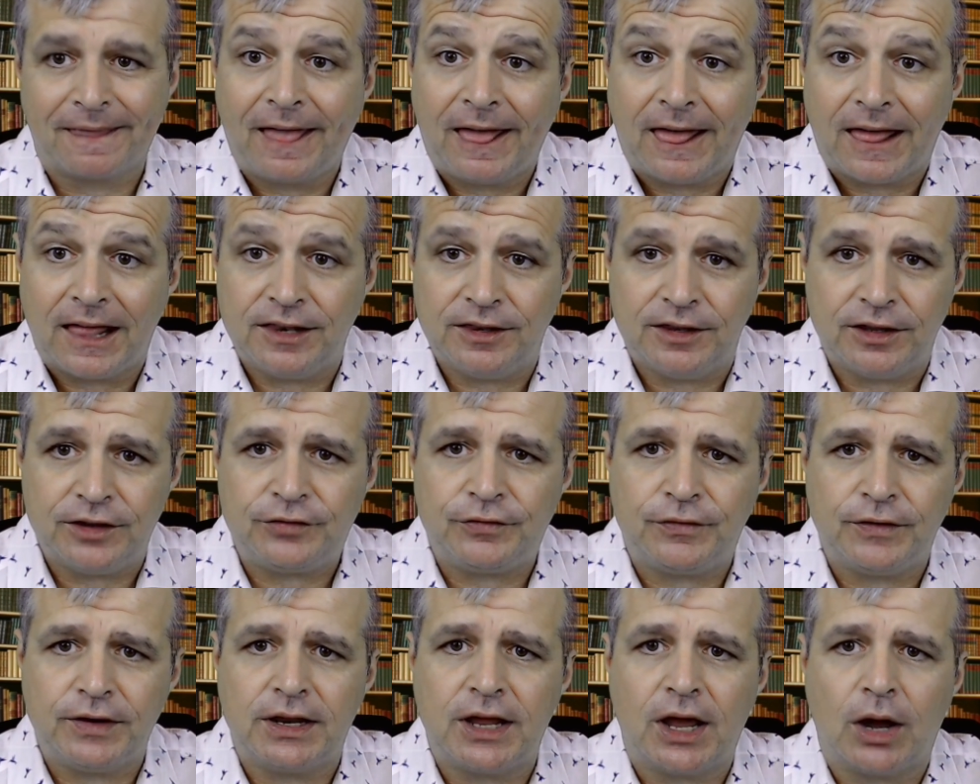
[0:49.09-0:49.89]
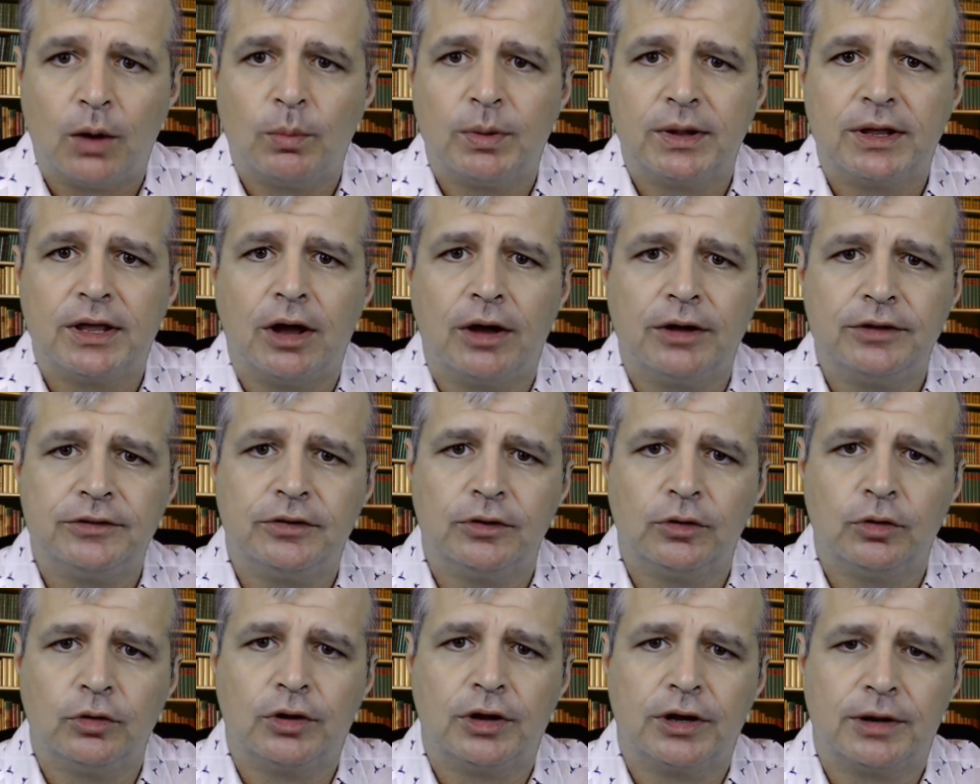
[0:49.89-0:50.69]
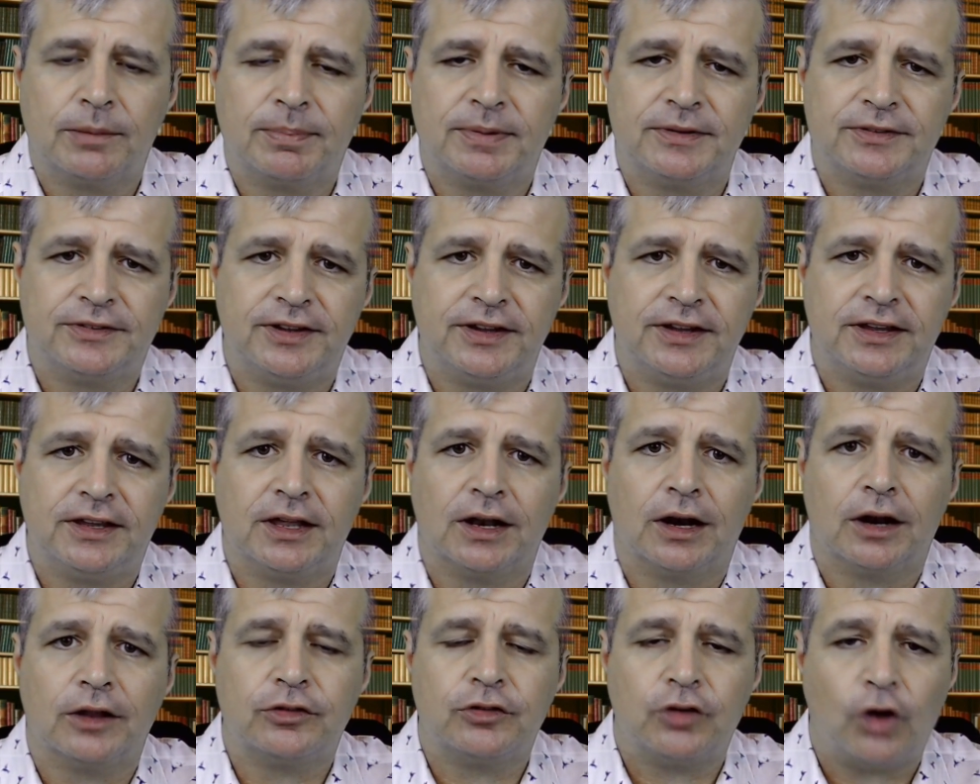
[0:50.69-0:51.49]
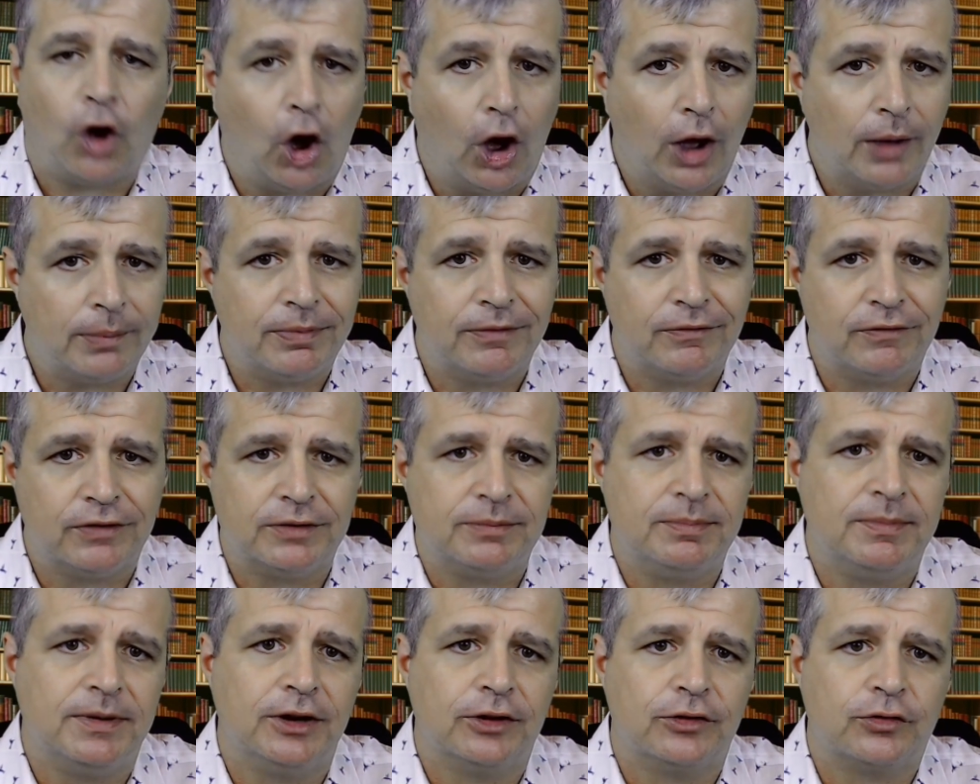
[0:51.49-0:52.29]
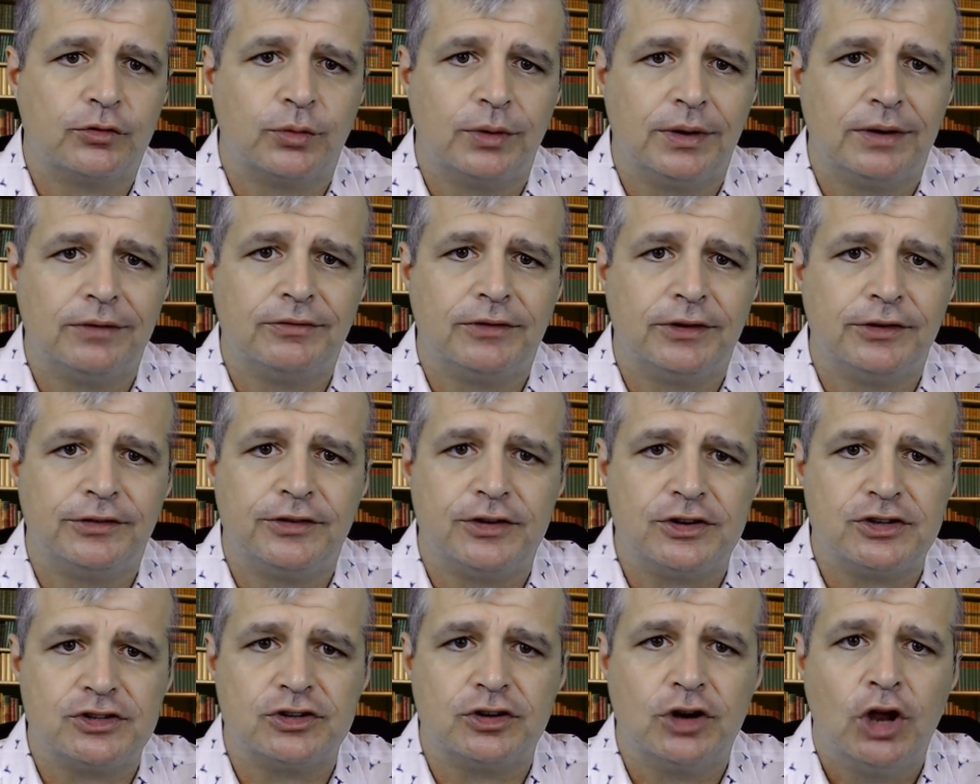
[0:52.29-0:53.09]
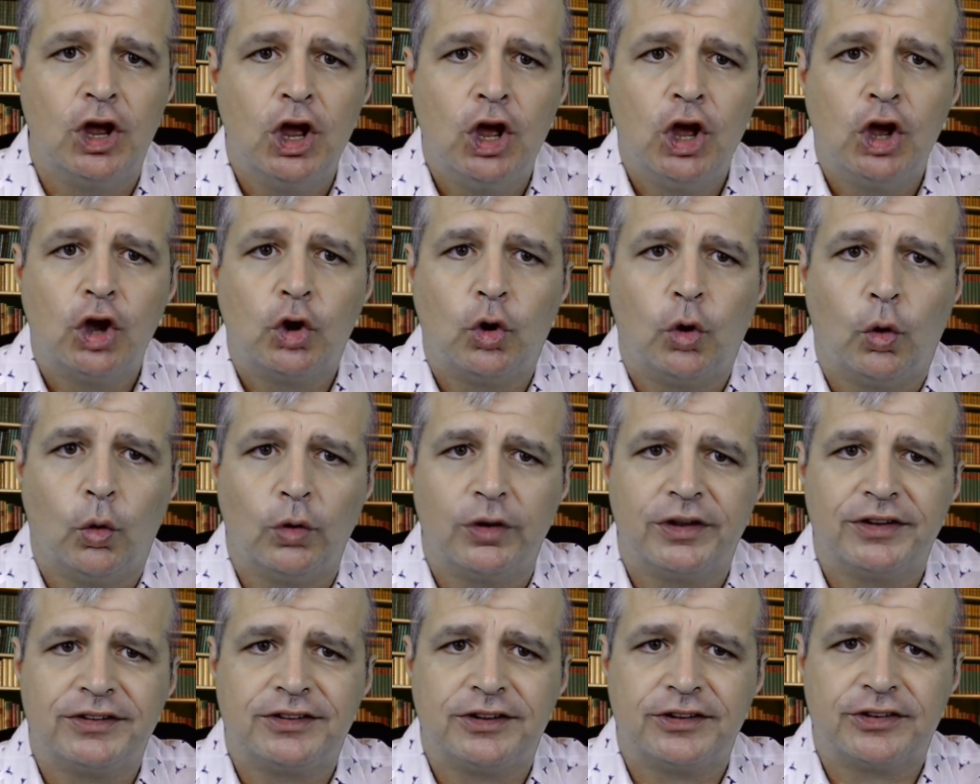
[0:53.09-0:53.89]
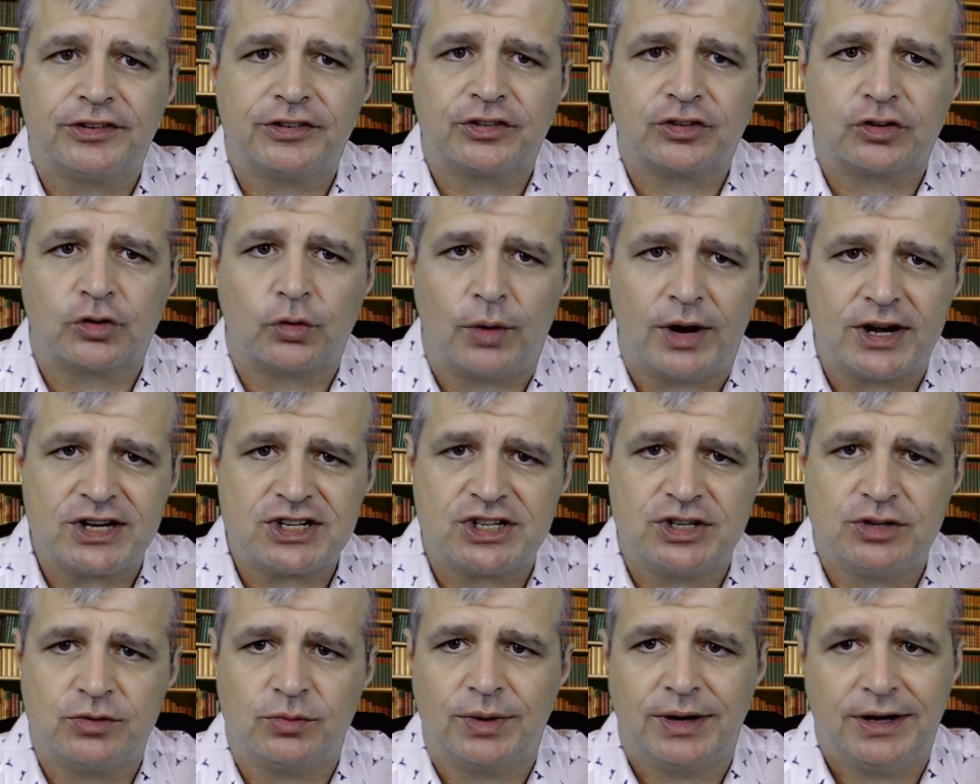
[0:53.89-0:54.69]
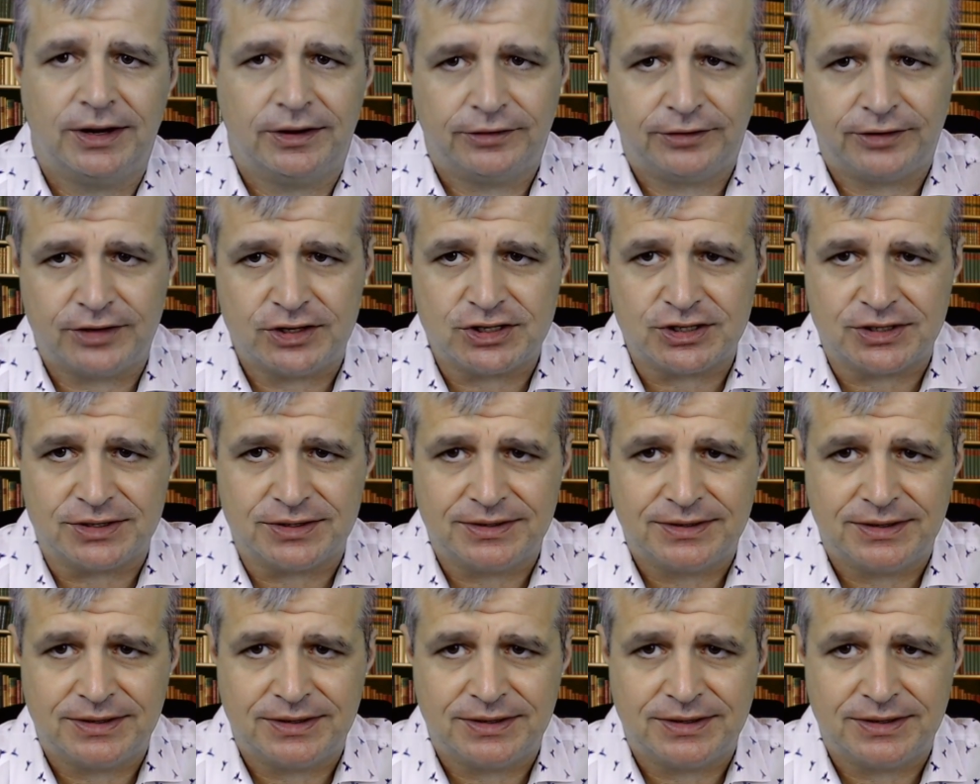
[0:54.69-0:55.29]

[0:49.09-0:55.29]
In this video, we're going to look at a particular type of administrative decision called a discretionary decision,